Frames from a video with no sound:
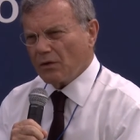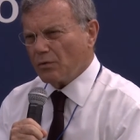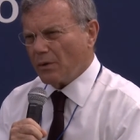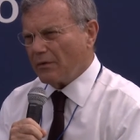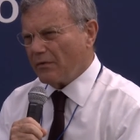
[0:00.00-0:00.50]

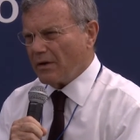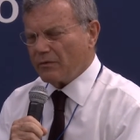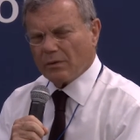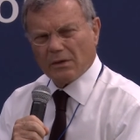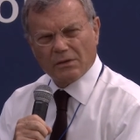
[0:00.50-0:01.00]
25,
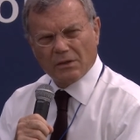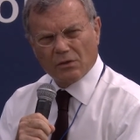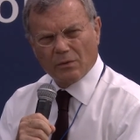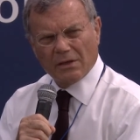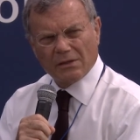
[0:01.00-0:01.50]
26,
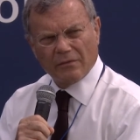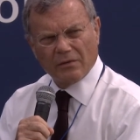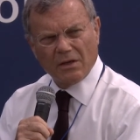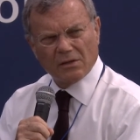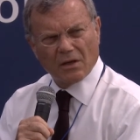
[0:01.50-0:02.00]
27
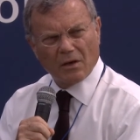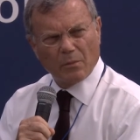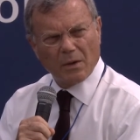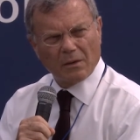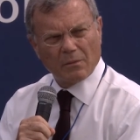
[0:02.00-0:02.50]
years ago,
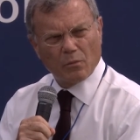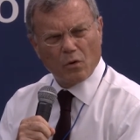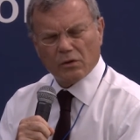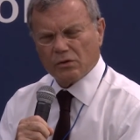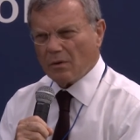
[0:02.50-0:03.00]
but
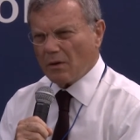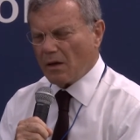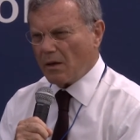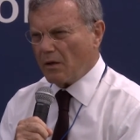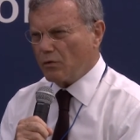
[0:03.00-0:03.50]
was,
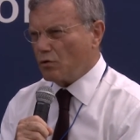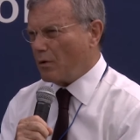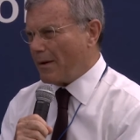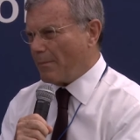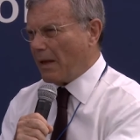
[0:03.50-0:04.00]
you talk
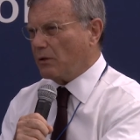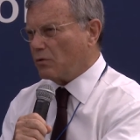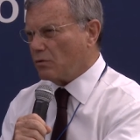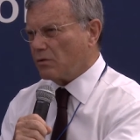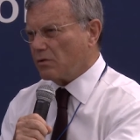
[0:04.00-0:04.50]
about
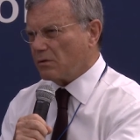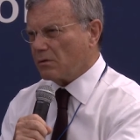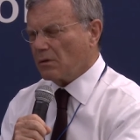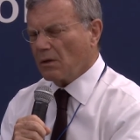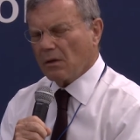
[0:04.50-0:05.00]
mentors,
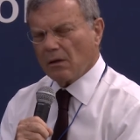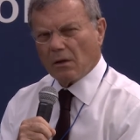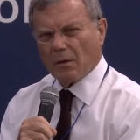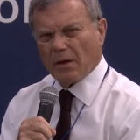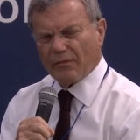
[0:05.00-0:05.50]
you
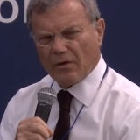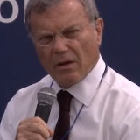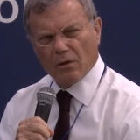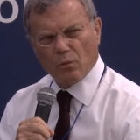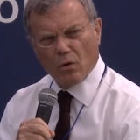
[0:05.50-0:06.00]
know, my
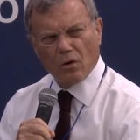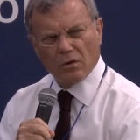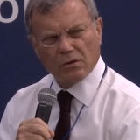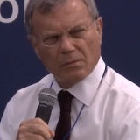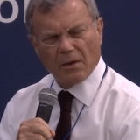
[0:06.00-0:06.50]
father
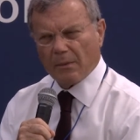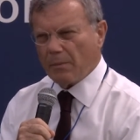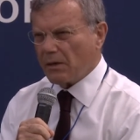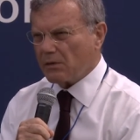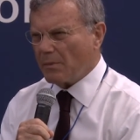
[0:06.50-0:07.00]
was my
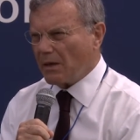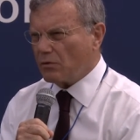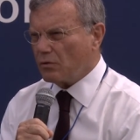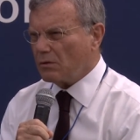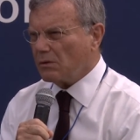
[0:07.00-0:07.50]
biggest
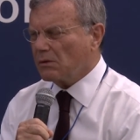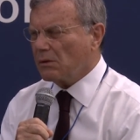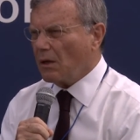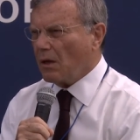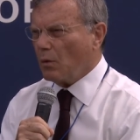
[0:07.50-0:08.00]
mentor.
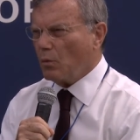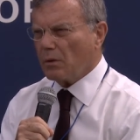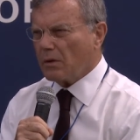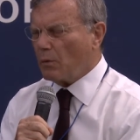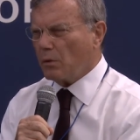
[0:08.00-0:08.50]

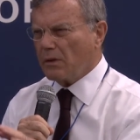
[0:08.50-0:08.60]
There will